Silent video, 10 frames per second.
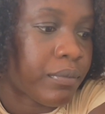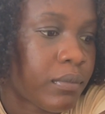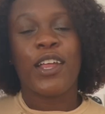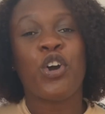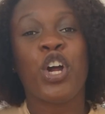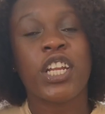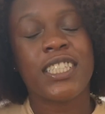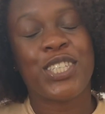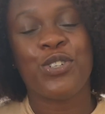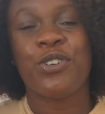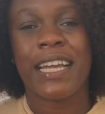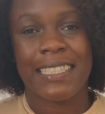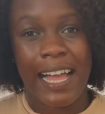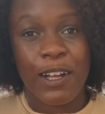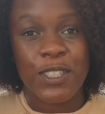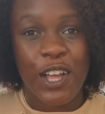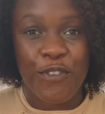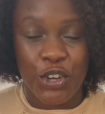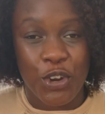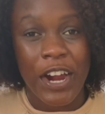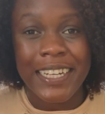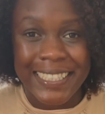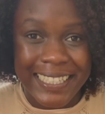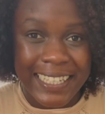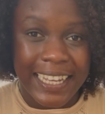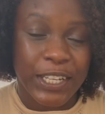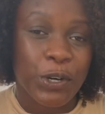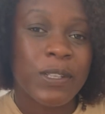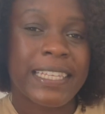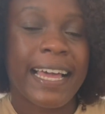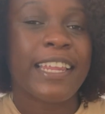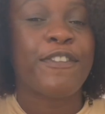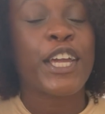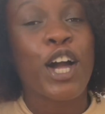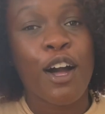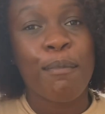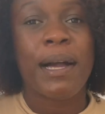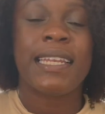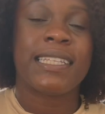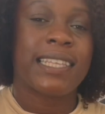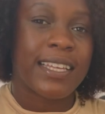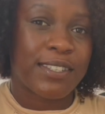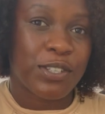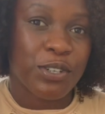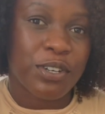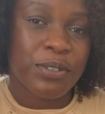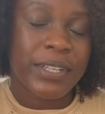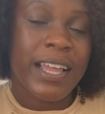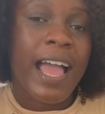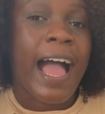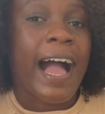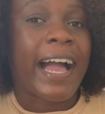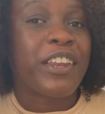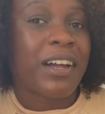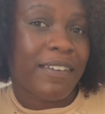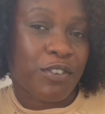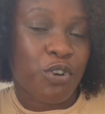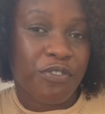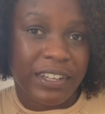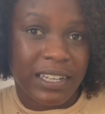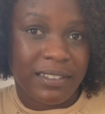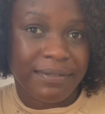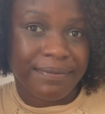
In order to get out of your quarantine at the hotel, if they come and they test you and you have COVID,